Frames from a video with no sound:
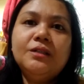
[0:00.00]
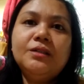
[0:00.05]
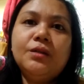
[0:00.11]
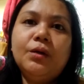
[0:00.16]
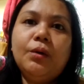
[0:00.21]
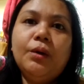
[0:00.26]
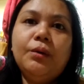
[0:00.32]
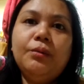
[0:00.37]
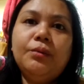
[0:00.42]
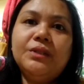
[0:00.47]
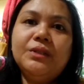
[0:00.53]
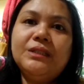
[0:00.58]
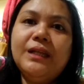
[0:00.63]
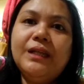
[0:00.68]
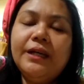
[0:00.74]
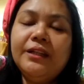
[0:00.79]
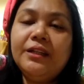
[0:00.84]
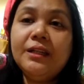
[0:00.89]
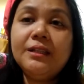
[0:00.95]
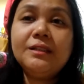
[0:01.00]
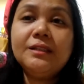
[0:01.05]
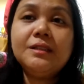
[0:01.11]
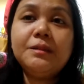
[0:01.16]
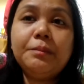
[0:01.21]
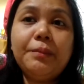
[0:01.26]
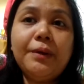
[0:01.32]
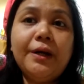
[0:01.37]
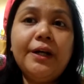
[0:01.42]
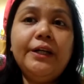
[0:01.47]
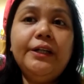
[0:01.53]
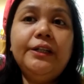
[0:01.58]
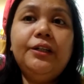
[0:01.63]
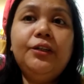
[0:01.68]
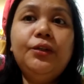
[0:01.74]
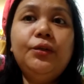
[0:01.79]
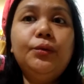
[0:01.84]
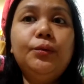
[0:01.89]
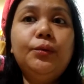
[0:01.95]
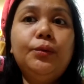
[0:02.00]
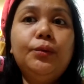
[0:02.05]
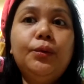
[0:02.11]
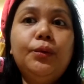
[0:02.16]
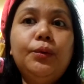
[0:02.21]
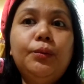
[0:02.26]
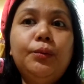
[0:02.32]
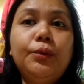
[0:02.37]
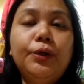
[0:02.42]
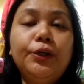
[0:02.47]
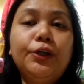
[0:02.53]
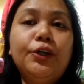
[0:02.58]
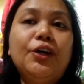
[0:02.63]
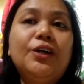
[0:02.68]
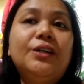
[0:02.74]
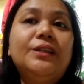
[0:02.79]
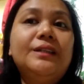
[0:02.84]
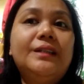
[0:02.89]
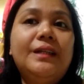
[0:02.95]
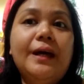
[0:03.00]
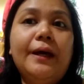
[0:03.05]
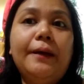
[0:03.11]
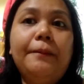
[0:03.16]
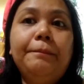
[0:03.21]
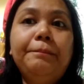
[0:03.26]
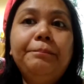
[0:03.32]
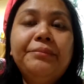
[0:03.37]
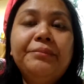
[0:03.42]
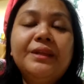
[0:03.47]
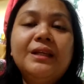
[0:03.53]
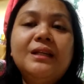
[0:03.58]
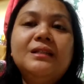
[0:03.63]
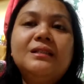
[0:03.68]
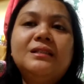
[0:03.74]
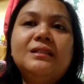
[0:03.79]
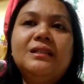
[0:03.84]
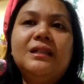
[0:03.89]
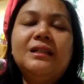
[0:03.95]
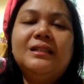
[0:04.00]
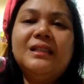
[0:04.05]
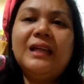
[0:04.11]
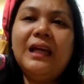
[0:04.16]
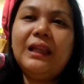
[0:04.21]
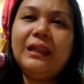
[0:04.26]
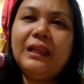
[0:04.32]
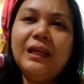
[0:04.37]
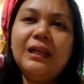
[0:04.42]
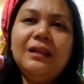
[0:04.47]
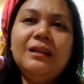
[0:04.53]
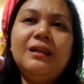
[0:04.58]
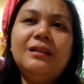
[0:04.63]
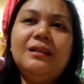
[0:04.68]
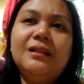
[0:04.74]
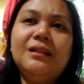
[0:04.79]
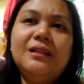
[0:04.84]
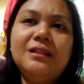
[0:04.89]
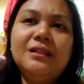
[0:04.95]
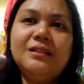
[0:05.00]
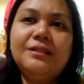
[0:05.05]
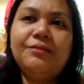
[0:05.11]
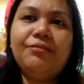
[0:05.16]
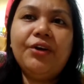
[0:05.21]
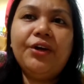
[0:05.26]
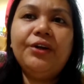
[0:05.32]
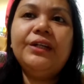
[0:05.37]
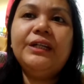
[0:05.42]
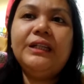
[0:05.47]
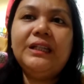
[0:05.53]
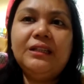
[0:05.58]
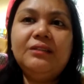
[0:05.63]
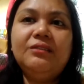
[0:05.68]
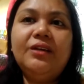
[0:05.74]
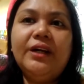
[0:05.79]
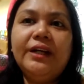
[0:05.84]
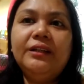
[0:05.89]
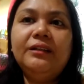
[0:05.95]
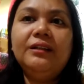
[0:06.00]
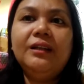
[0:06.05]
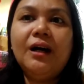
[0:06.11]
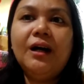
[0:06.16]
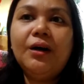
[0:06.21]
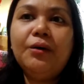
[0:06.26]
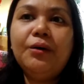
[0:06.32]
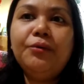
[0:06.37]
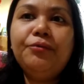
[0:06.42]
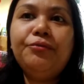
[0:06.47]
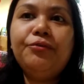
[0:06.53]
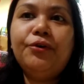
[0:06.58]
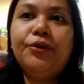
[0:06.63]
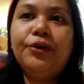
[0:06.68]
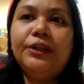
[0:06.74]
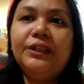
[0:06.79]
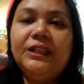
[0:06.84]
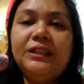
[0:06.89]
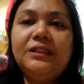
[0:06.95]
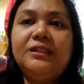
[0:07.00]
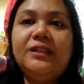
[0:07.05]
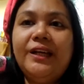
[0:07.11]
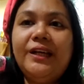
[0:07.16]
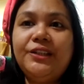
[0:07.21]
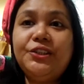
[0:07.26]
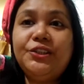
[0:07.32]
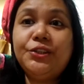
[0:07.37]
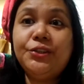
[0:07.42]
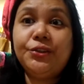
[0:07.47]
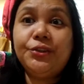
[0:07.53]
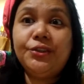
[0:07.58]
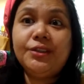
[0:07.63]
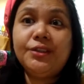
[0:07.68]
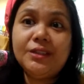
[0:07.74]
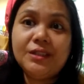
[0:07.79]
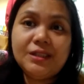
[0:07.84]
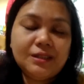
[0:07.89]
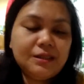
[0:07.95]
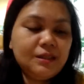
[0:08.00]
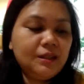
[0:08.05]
So I was kind of inspired to work on them, since I think that it is very in right now for teenage girls.